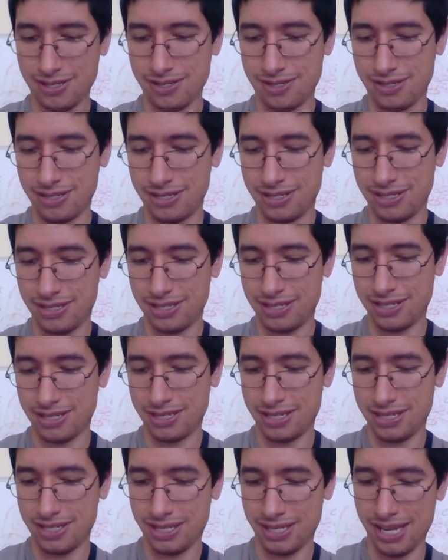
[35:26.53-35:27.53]
Which,
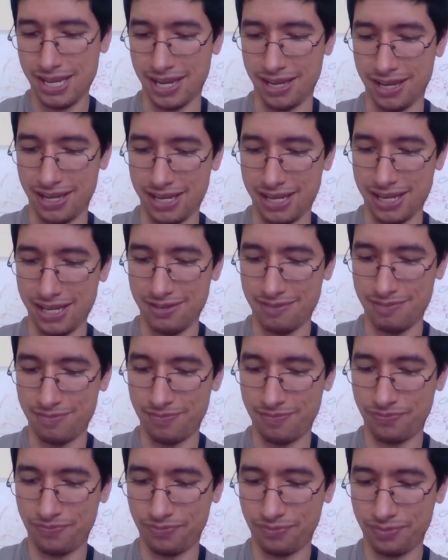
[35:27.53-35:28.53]
yeah, I am
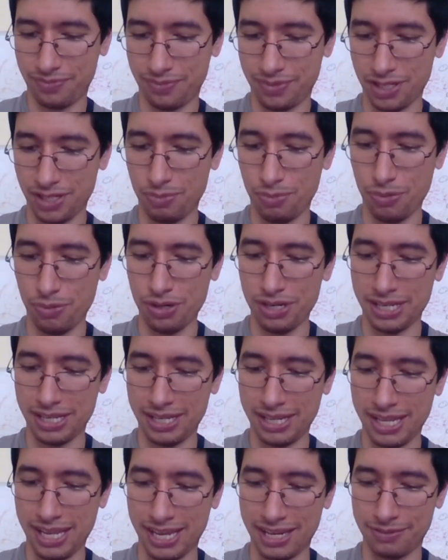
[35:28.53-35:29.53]
disappointed
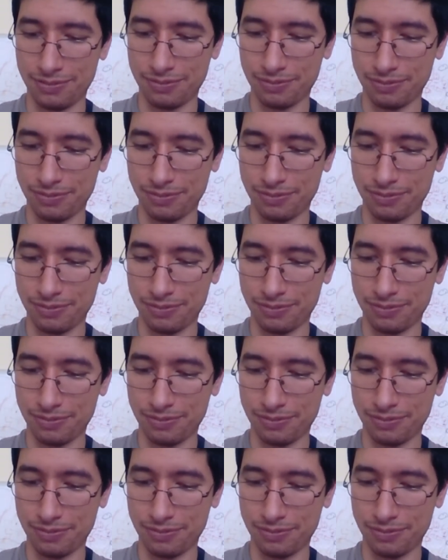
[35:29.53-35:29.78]
in that.